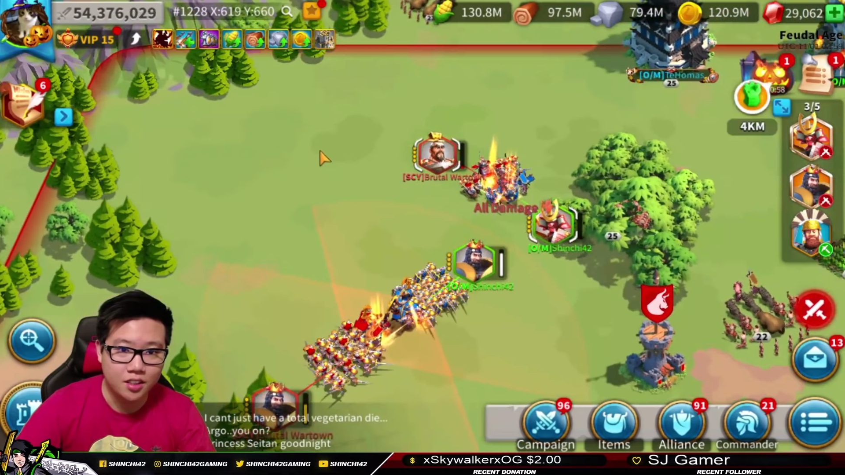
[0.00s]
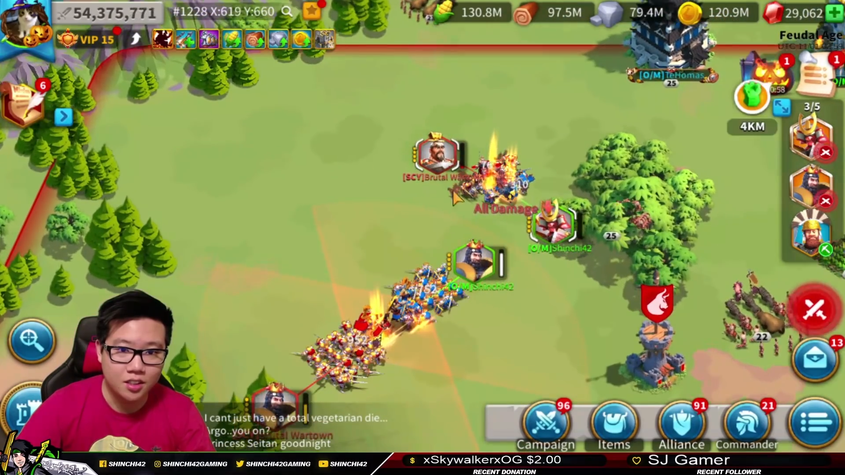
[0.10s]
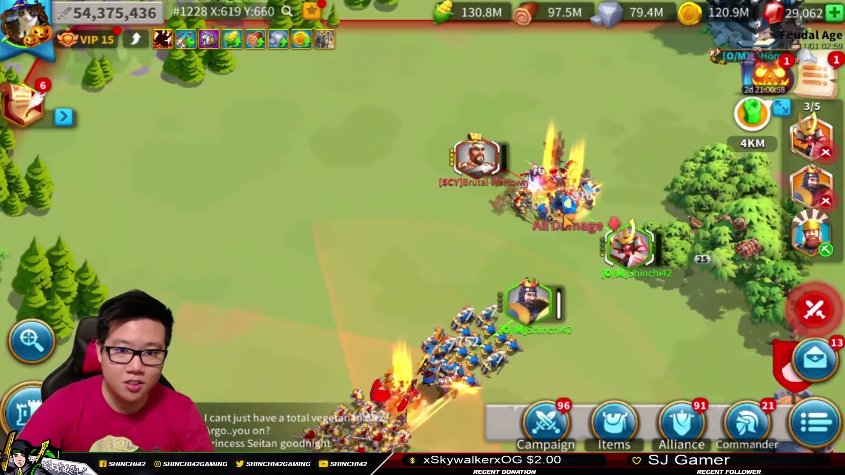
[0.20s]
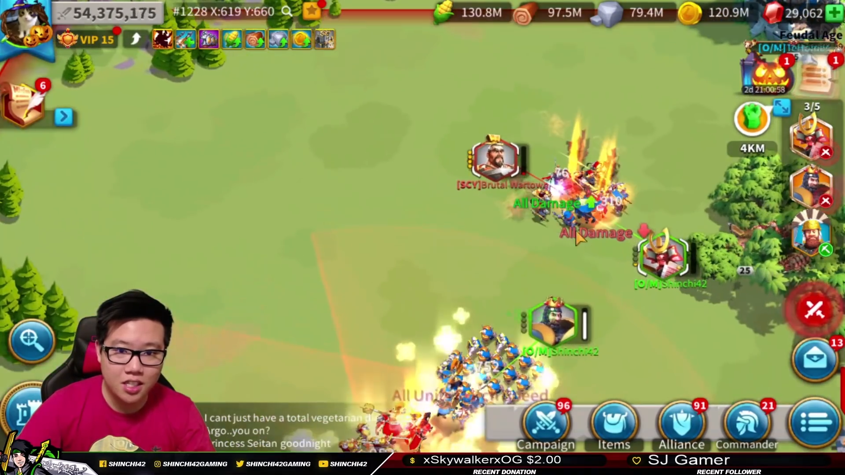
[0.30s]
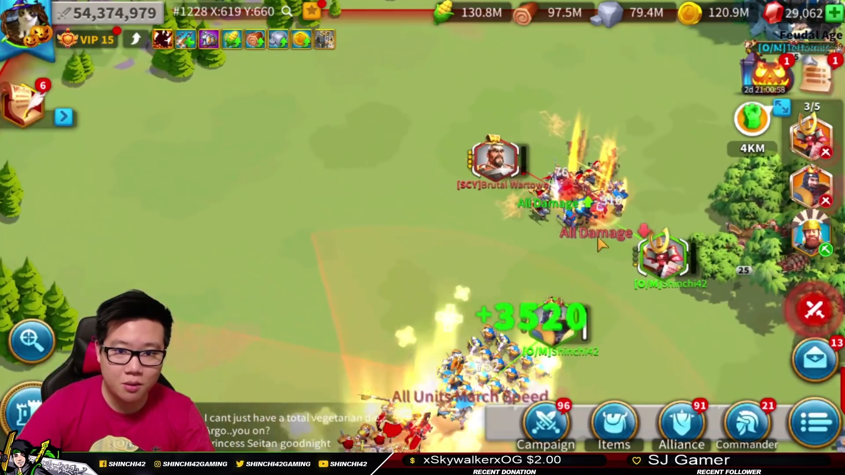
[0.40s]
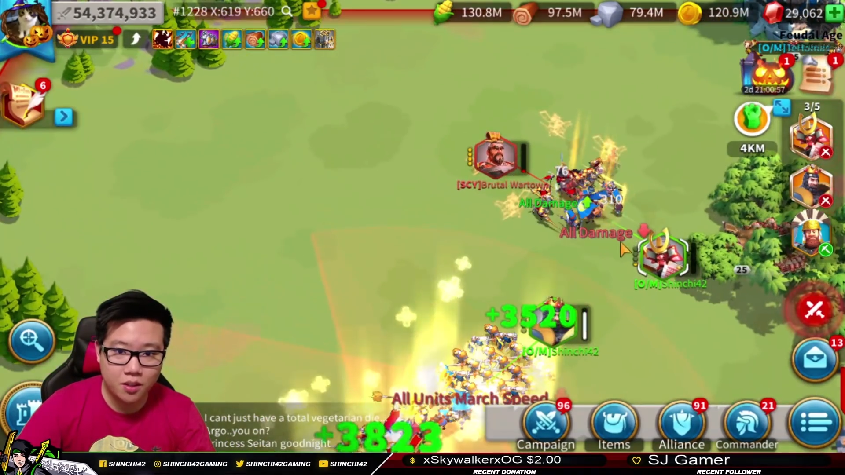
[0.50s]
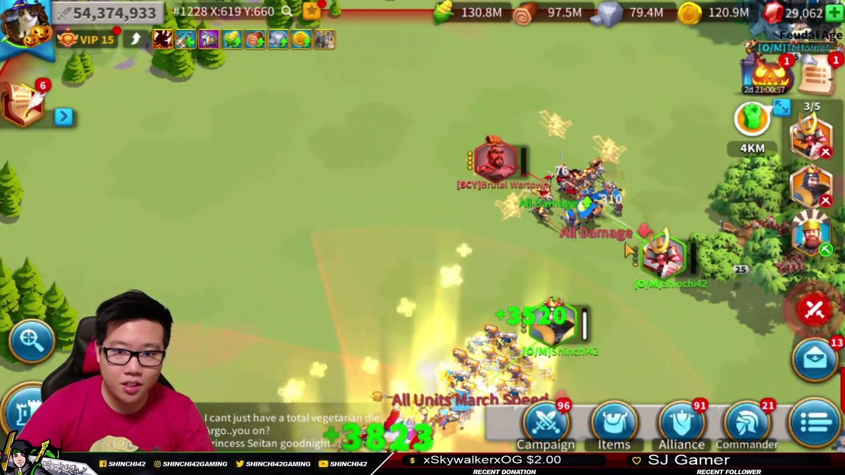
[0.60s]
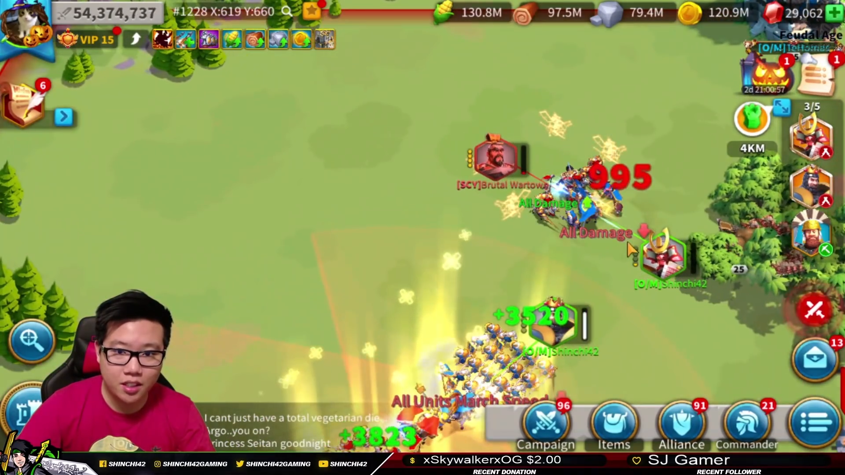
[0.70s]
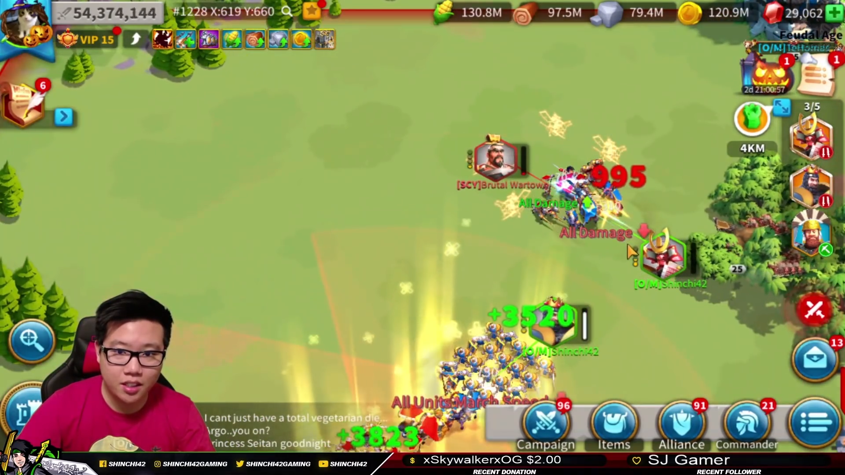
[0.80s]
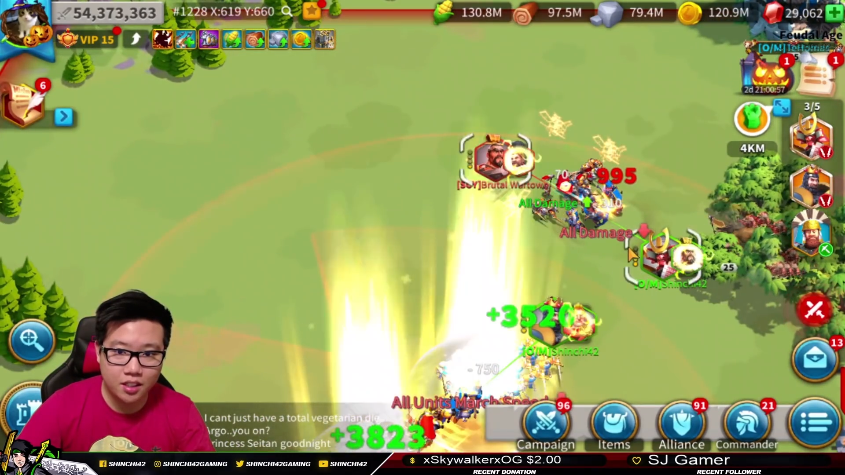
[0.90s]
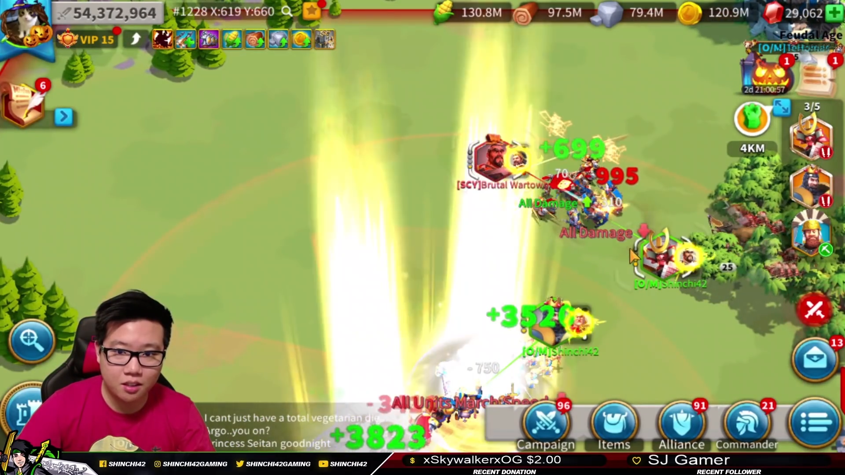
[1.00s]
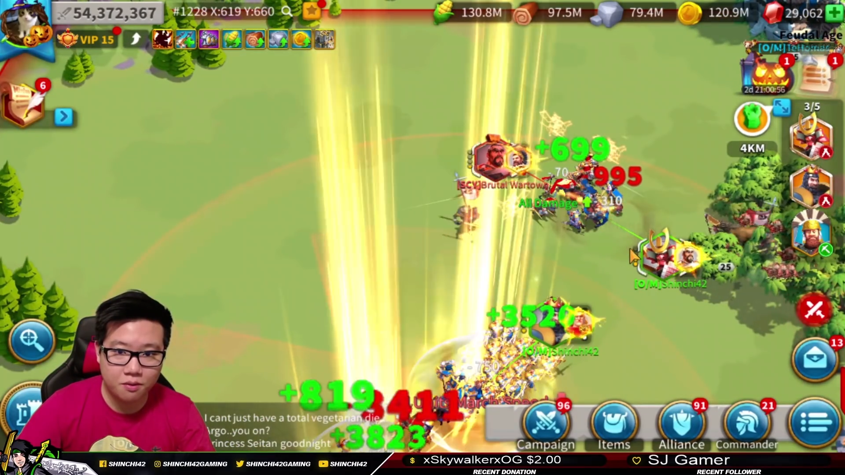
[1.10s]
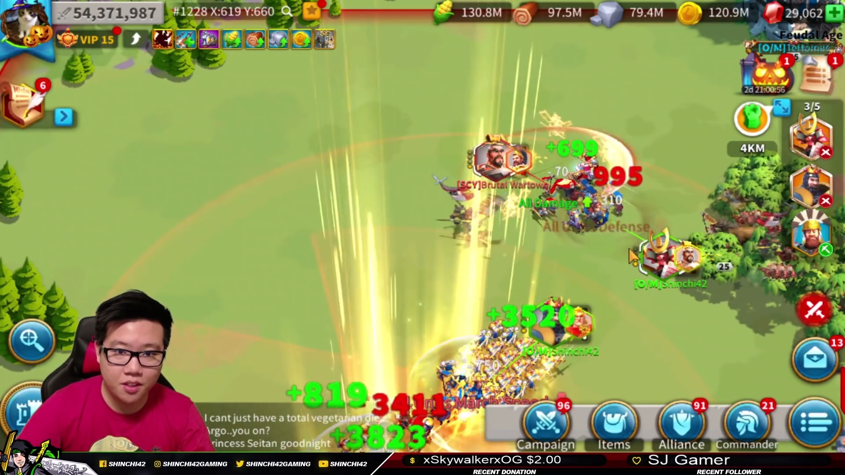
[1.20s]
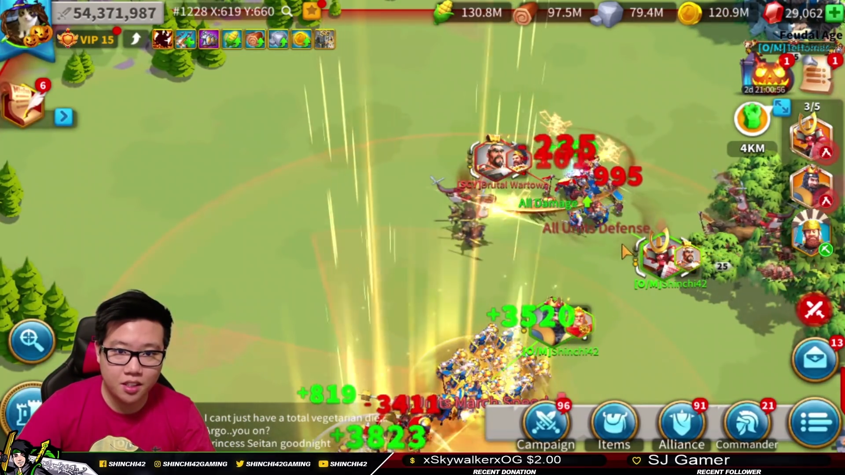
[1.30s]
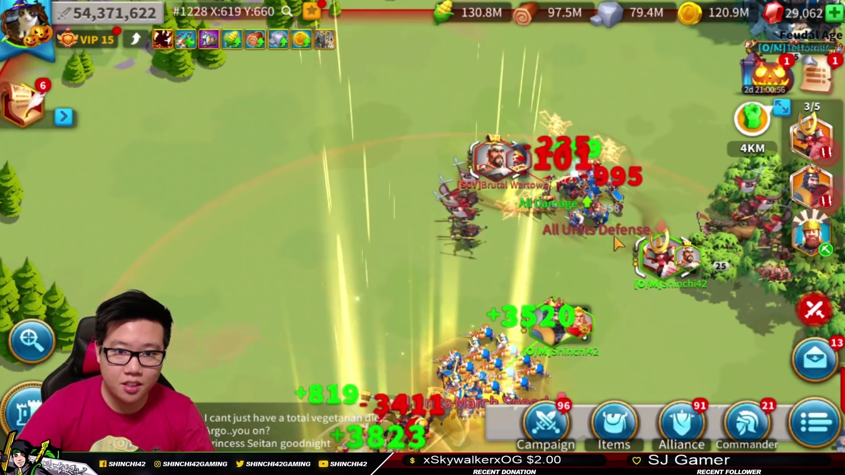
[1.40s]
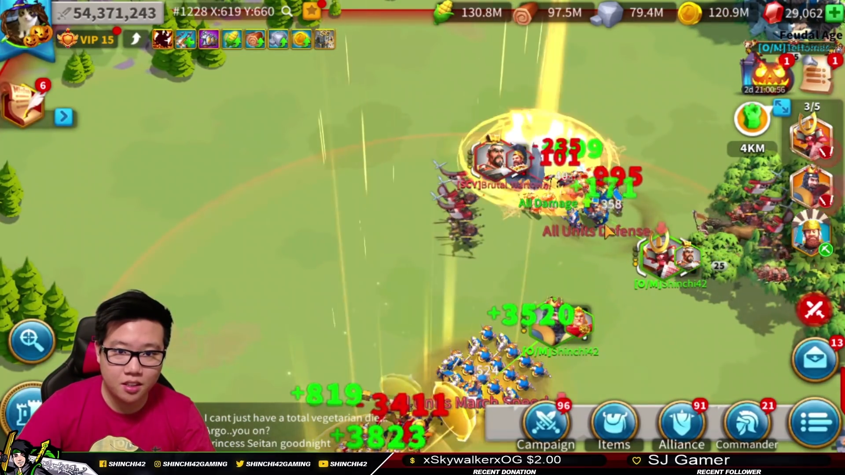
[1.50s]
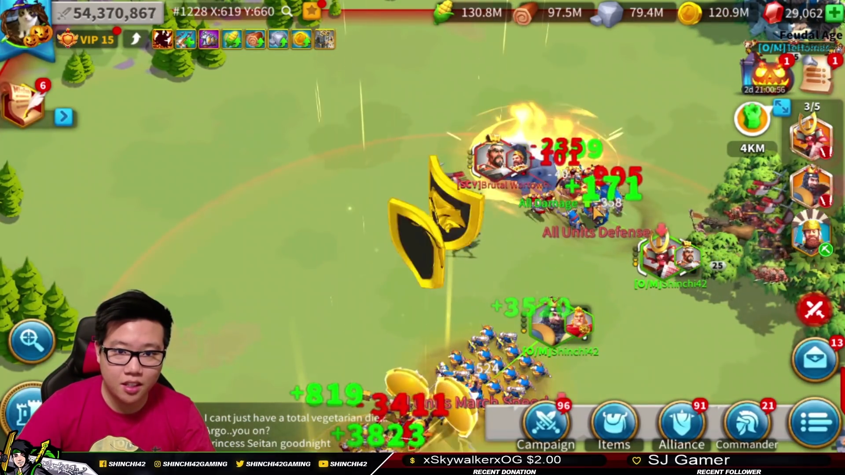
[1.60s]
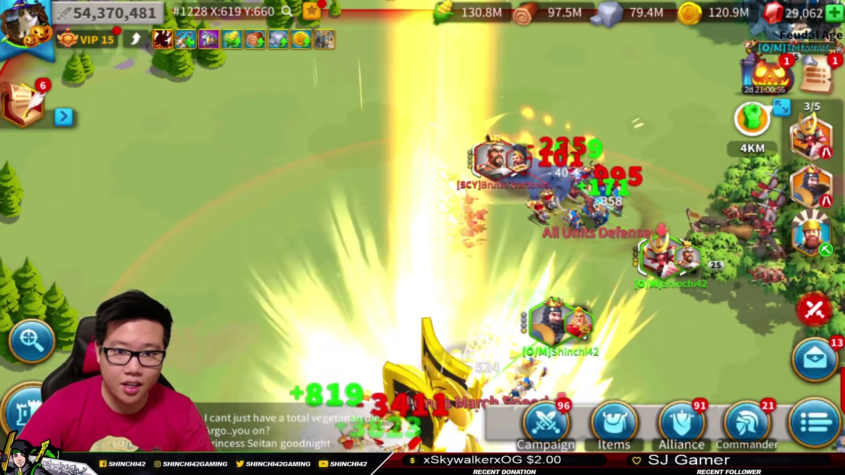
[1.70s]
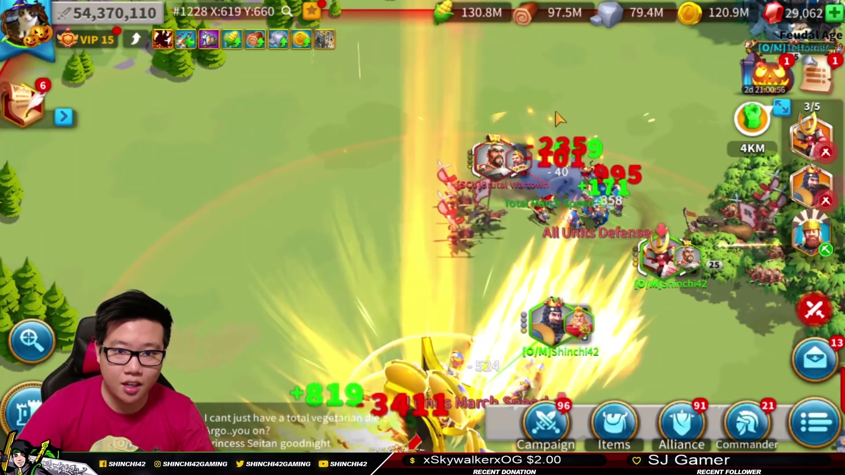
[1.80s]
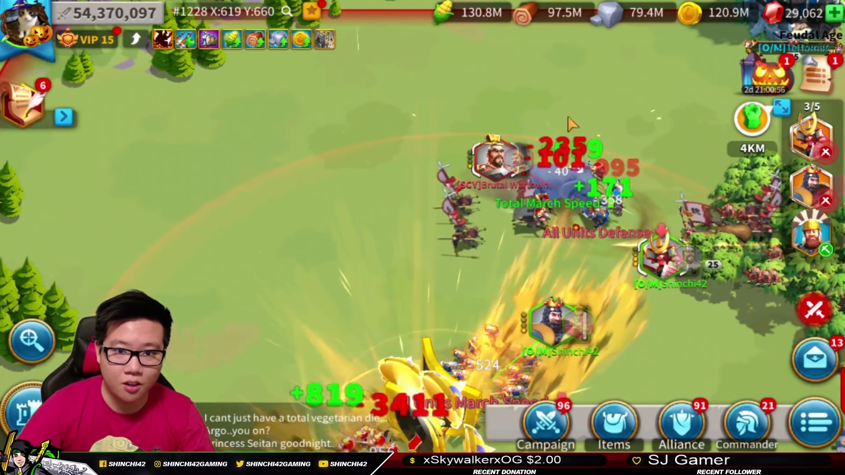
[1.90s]
Looks like we're gonna get defeated
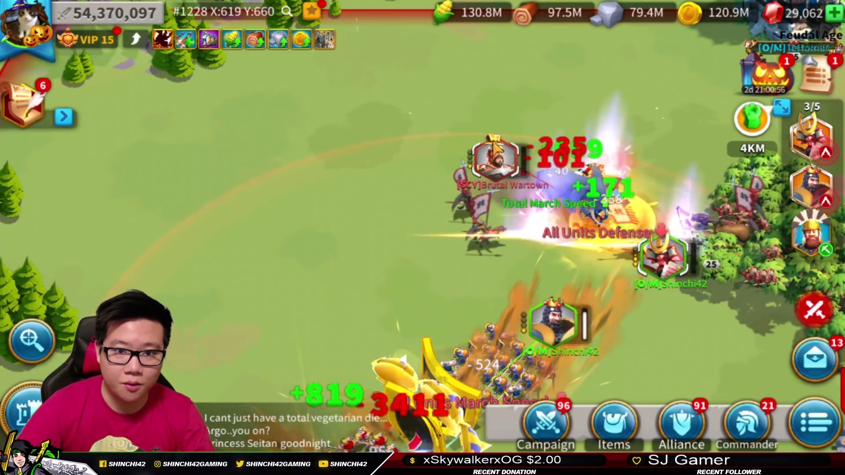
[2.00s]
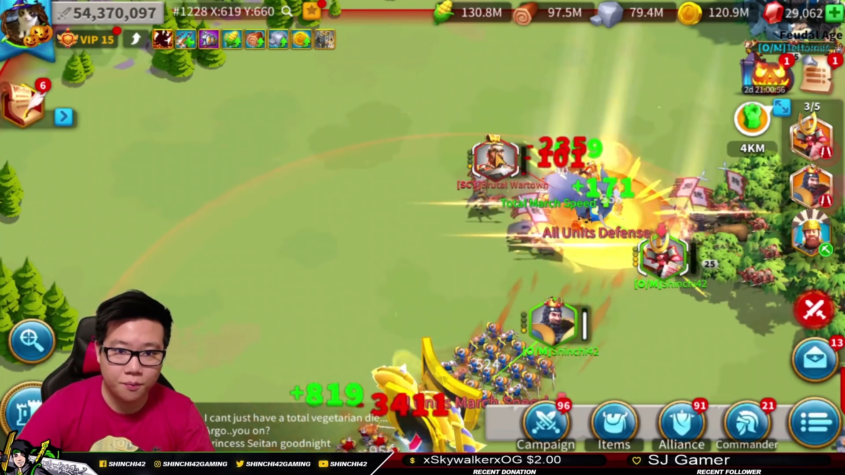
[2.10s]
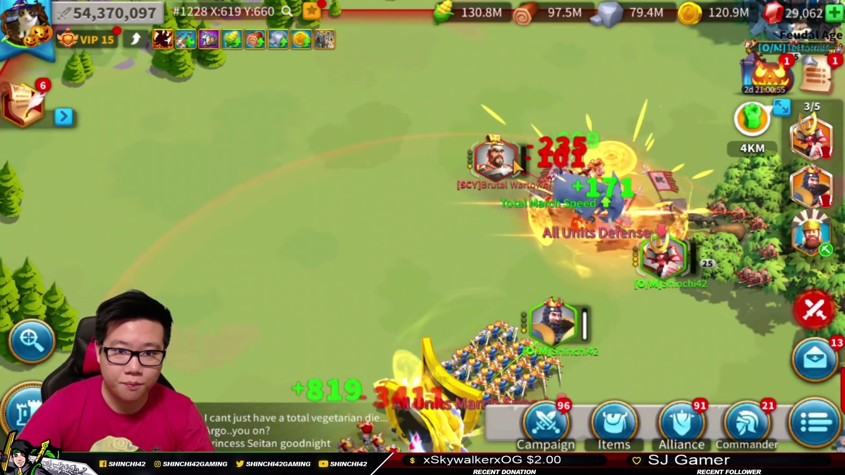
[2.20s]
now.